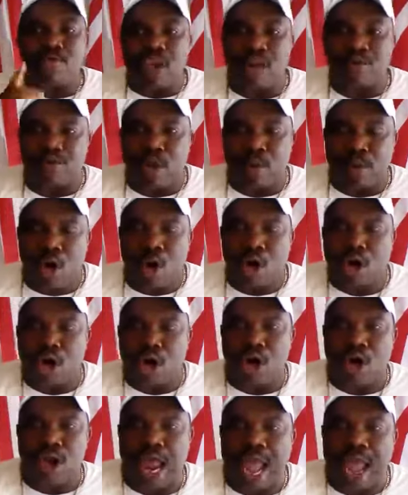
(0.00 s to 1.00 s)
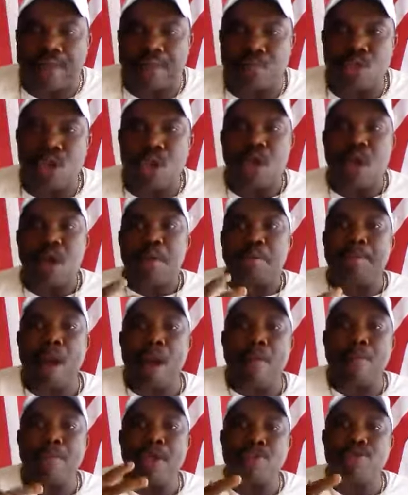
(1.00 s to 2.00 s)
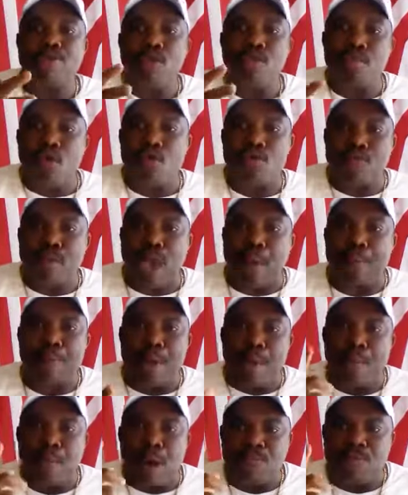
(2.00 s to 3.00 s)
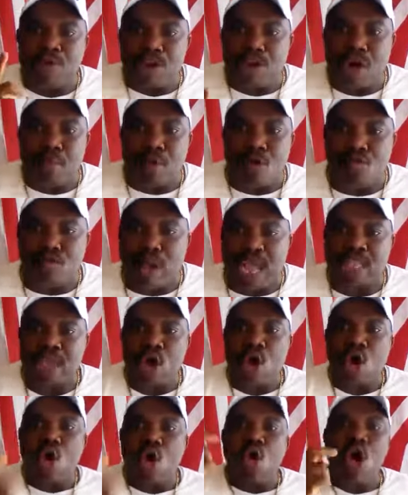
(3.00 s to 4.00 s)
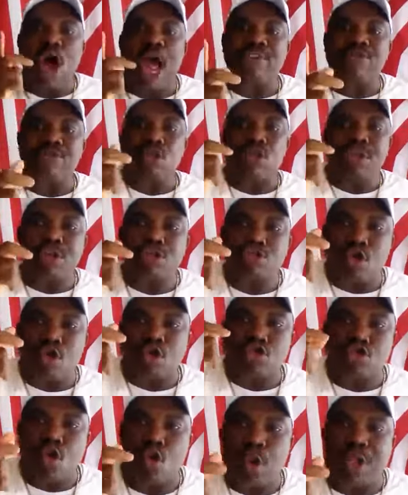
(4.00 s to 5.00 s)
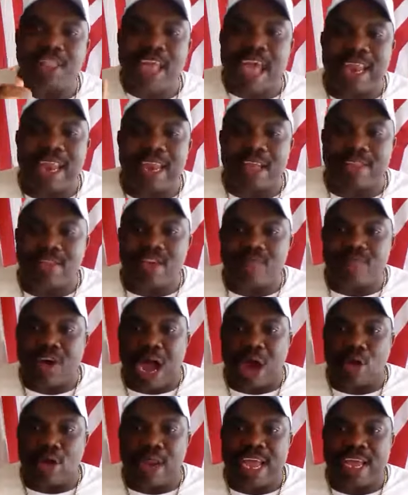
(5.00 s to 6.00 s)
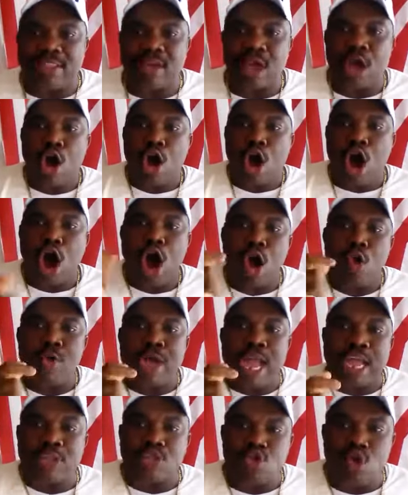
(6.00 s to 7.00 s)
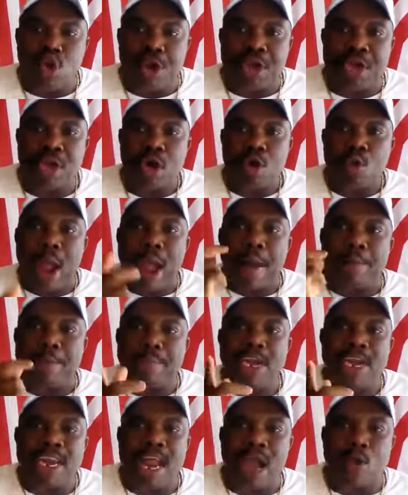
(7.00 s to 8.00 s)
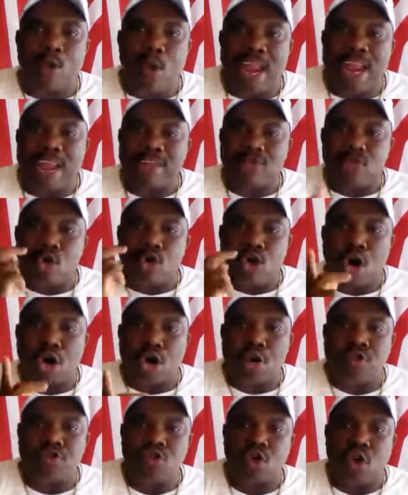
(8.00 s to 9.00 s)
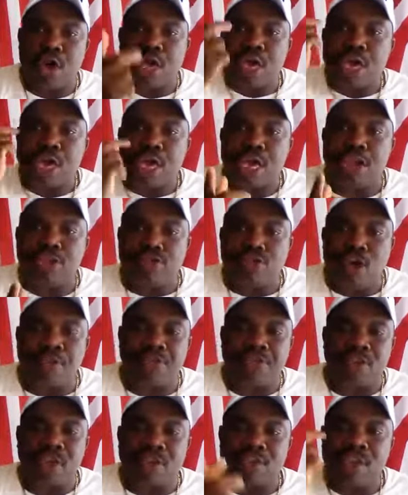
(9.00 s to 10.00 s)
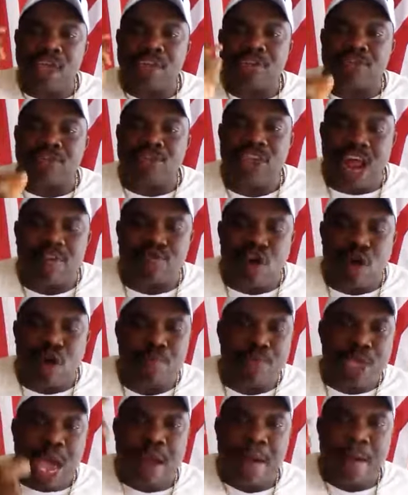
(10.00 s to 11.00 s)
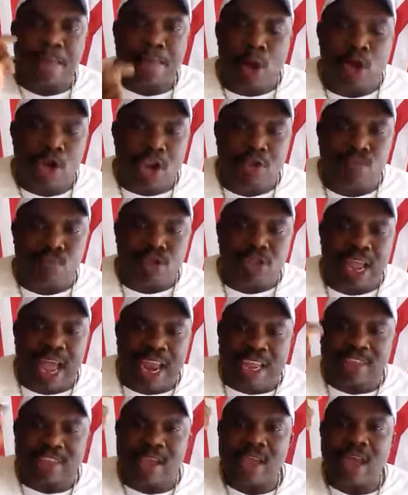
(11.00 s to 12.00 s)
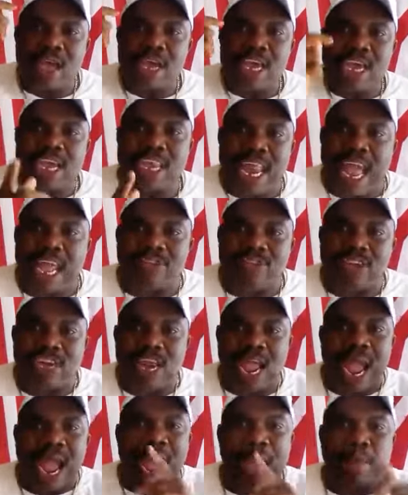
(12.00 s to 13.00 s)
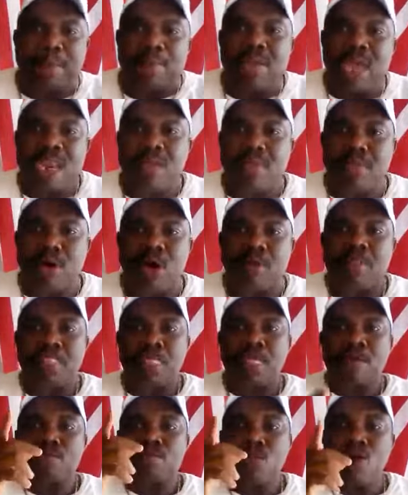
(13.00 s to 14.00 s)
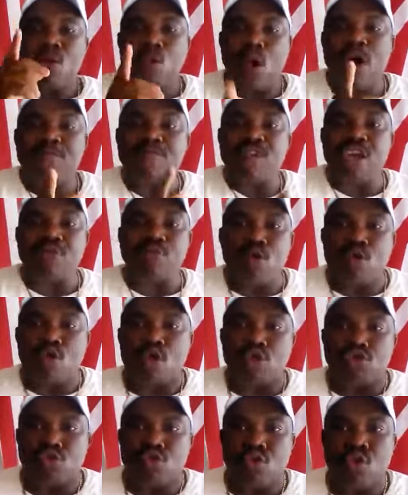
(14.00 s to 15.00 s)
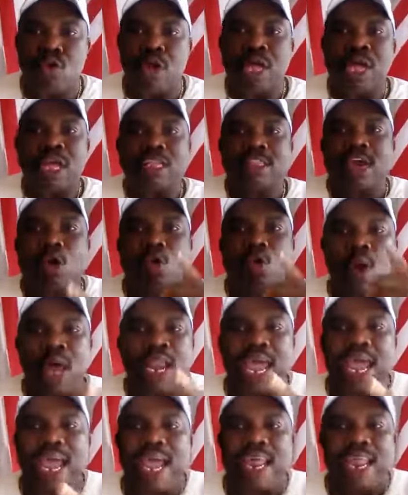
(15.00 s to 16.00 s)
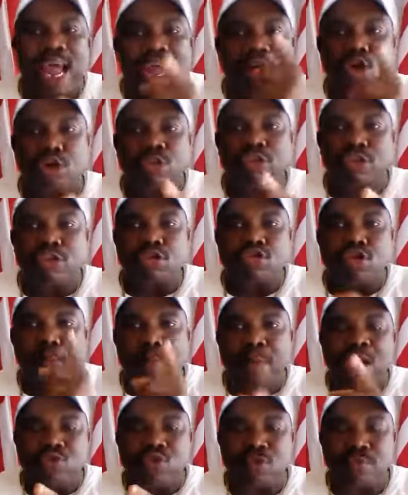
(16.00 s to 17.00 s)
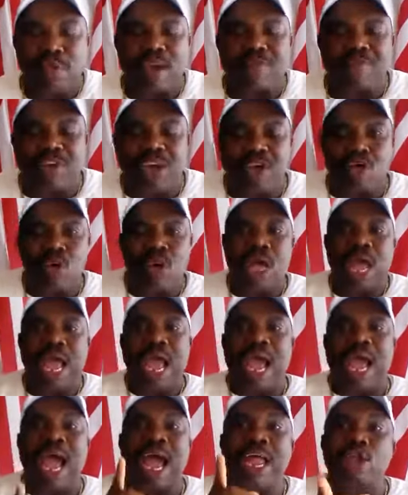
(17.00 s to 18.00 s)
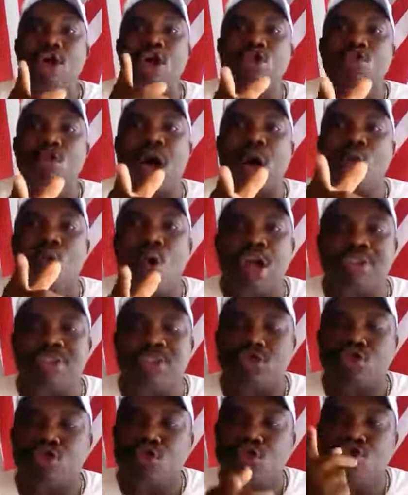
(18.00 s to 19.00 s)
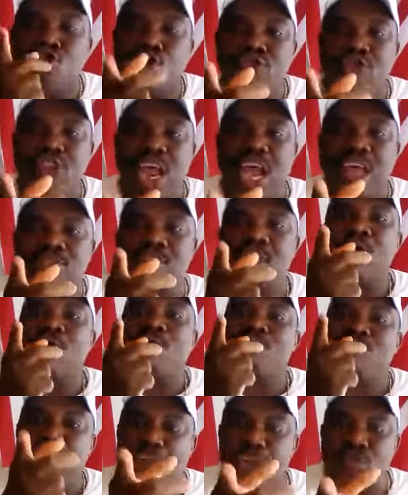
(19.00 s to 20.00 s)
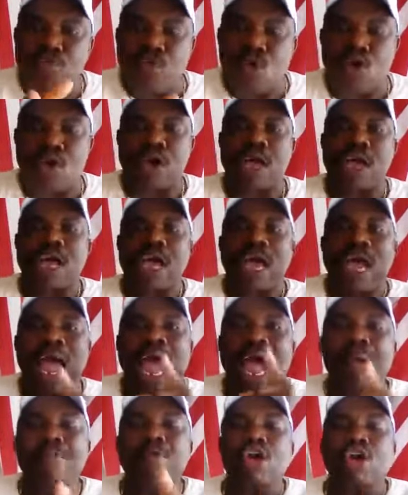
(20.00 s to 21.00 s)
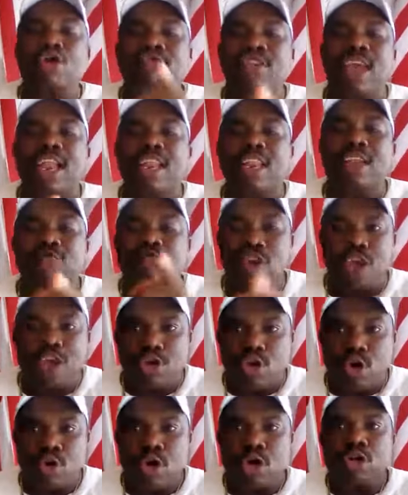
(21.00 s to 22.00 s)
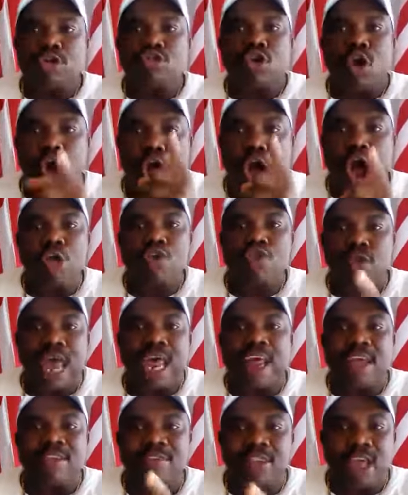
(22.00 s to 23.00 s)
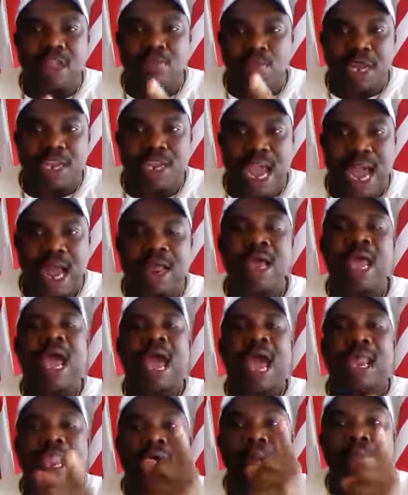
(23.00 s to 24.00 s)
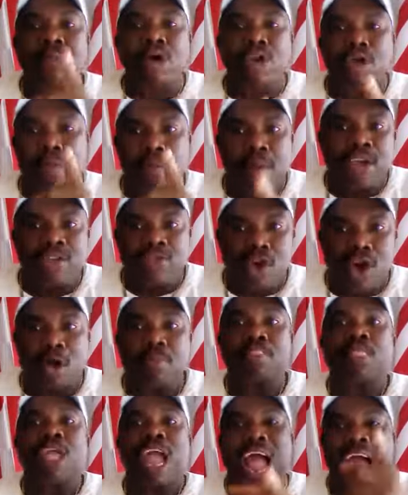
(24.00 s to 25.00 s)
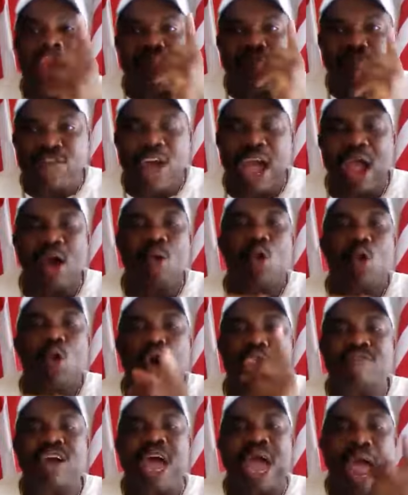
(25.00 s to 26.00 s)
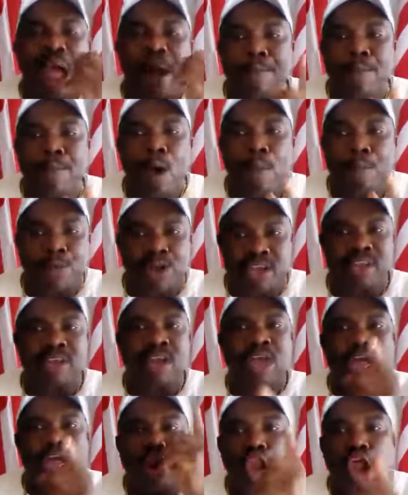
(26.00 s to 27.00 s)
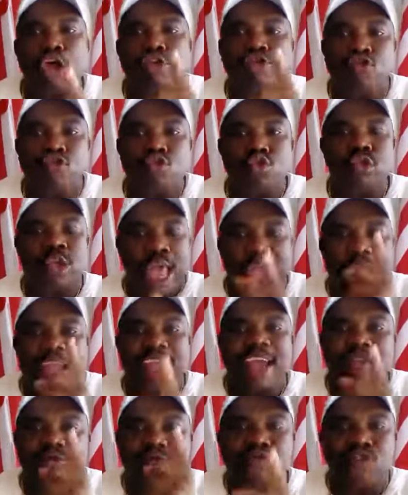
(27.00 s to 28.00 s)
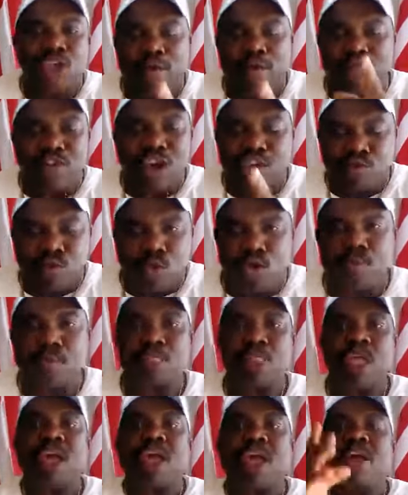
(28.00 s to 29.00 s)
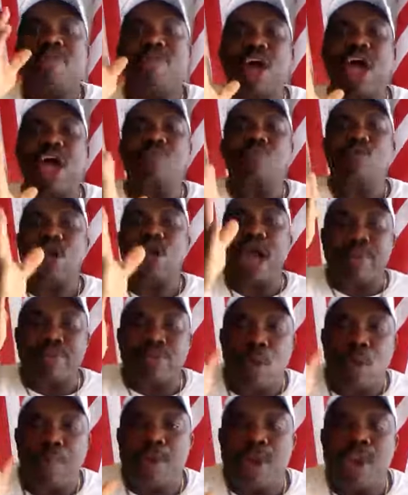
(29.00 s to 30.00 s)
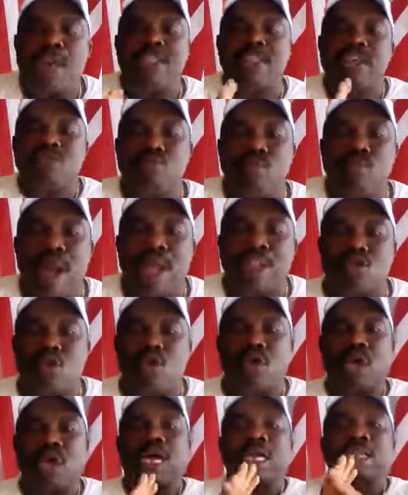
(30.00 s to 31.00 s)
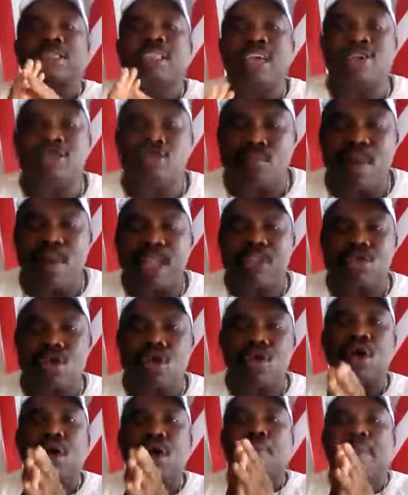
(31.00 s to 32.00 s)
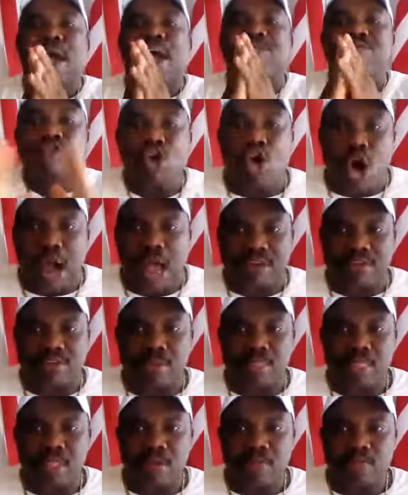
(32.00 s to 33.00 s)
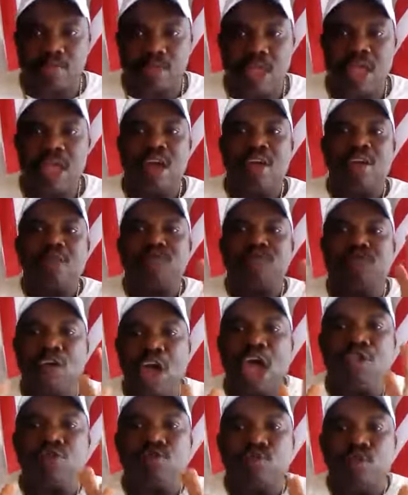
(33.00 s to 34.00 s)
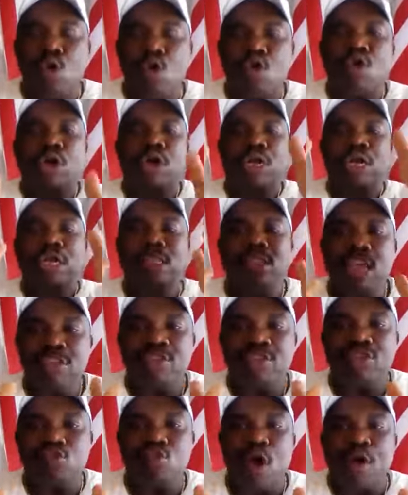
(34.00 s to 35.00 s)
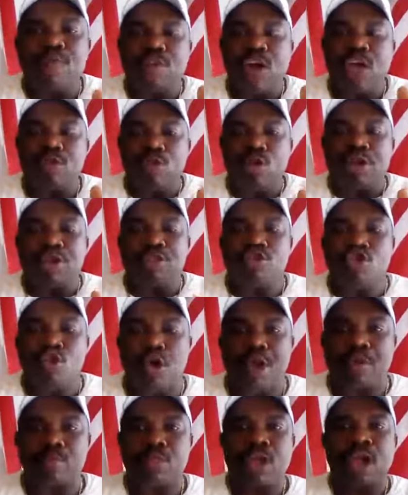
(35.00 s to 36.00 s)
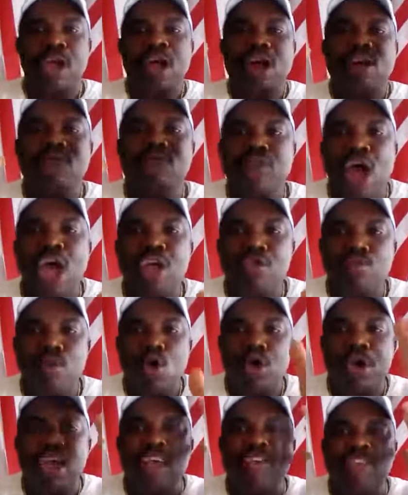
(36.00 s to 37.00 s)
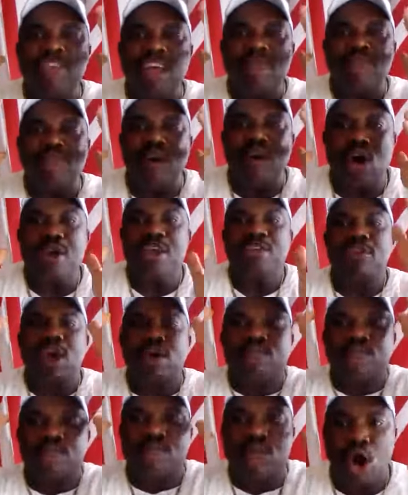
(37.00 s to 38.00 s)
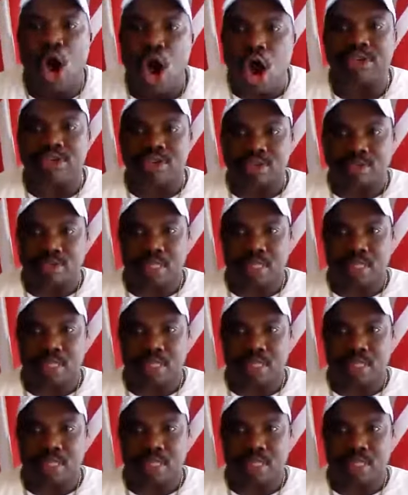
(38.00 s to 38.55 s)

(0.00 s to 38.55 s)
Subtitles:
them from online. But peaceful movement, people freedom movement, who has nothing to do with anything violent, all we are doing, we are bringing awareness to corruption, injustice, xenophobia, police brutality in Nigeria, and many more. What Facebook could do, they went ahead and continued to mess with my video. I know you are watching, you useless Facebook. I'm going to send this video to all United States media, and I'm going to make sure I file whatever appropriate lawsuit against Facebook. Facebook have completely dismantled my viewers. Facebook, this is what Facebook is doing. Facebook is a fraud.